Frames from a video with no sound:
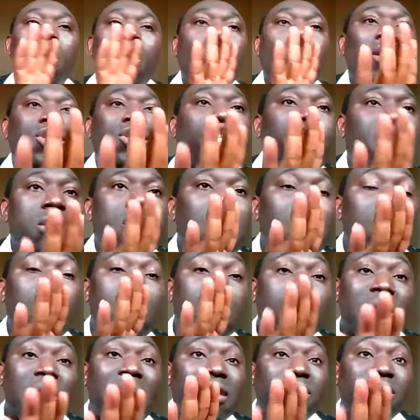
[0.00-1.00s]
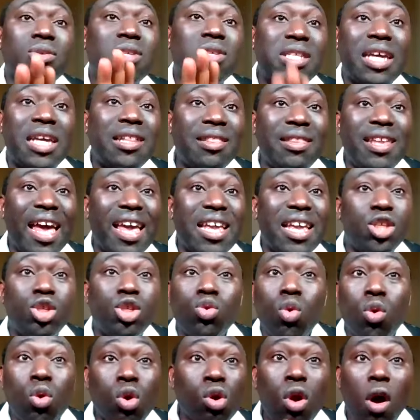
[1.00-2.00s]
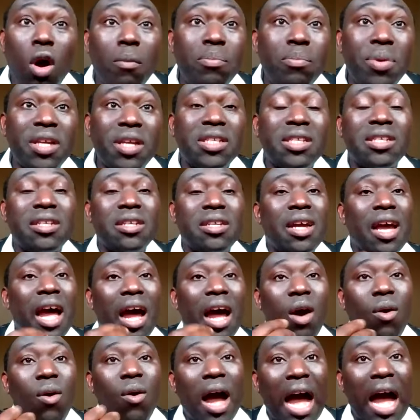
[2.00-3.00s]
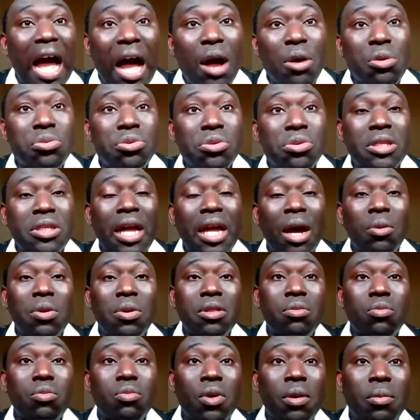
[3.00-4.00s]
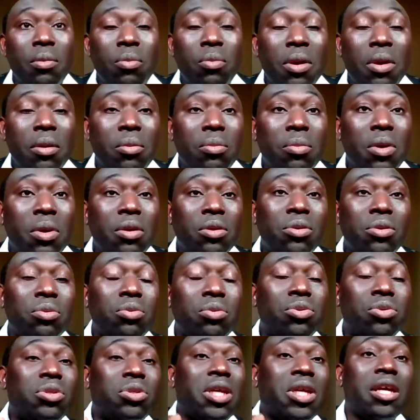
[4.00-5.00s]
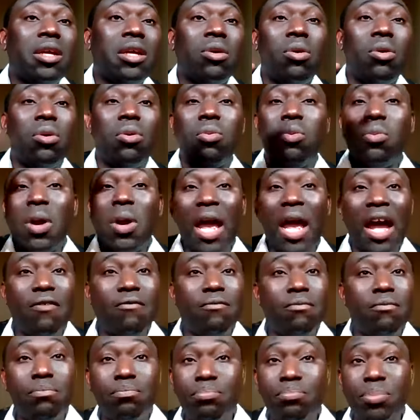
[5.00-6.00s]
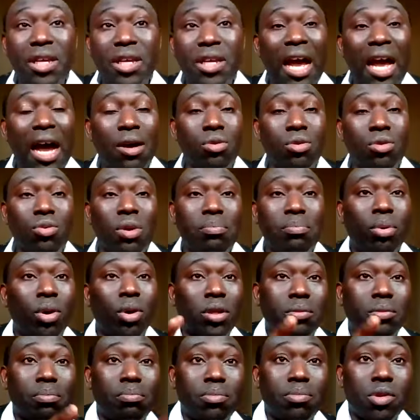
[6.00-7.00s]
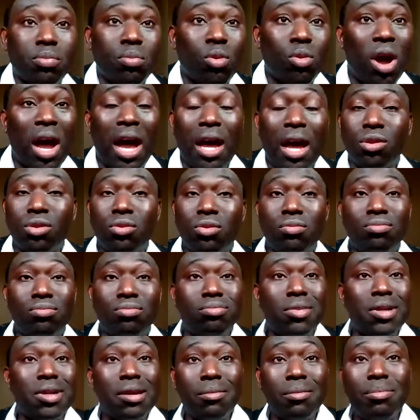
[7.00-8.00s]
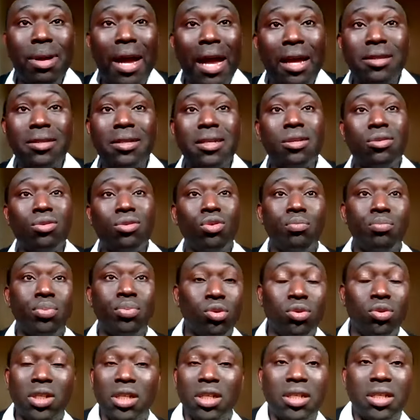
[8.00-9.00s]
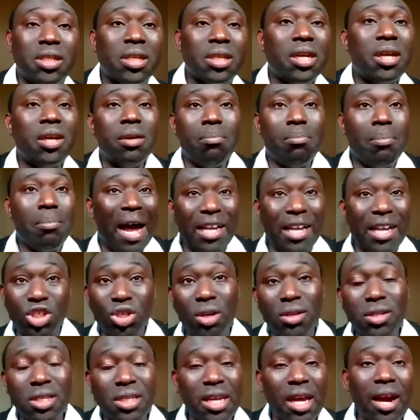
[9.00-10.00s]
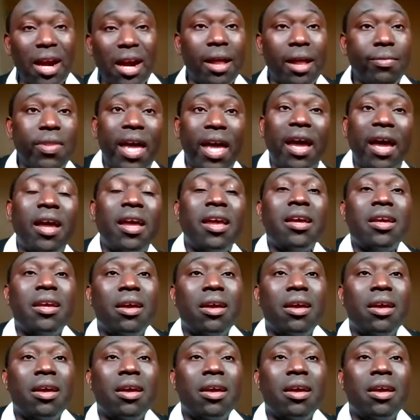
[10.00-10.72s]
What Jesus was trying to say there is to rubbish our house that you think, oh, we have big house, we bought small house, you buy this, you build this, mansions here and there.